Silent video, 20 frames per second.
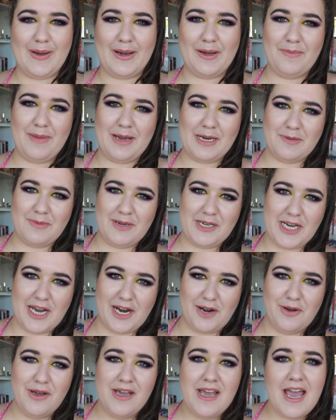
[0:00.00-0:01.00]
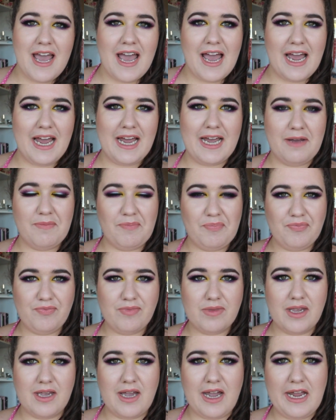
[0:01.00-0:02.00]
welcome back to my channel.
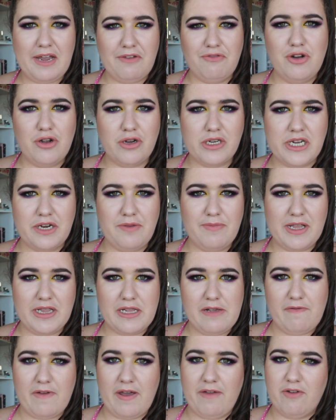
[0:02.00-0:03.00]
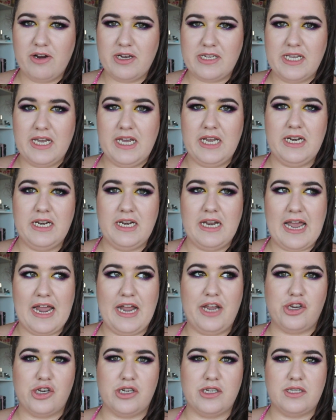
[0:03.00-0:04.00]
I have not done a monthly favourites in
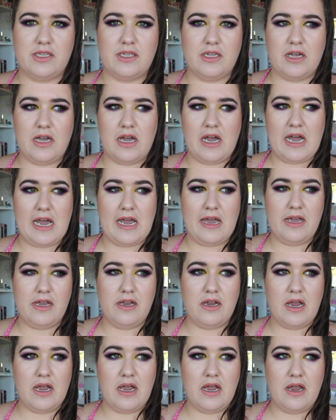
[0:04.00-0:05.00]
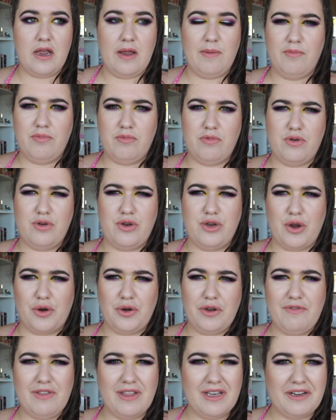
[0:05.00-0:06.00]
ages. Don't
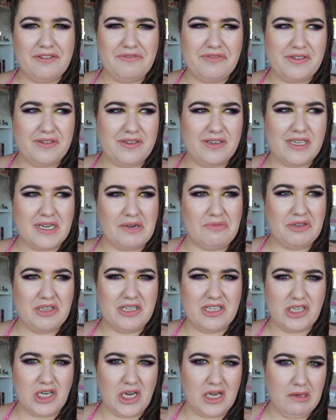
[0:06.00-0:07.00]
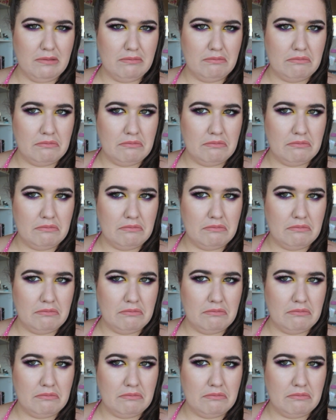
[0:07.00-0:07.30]
even think I've done one this year.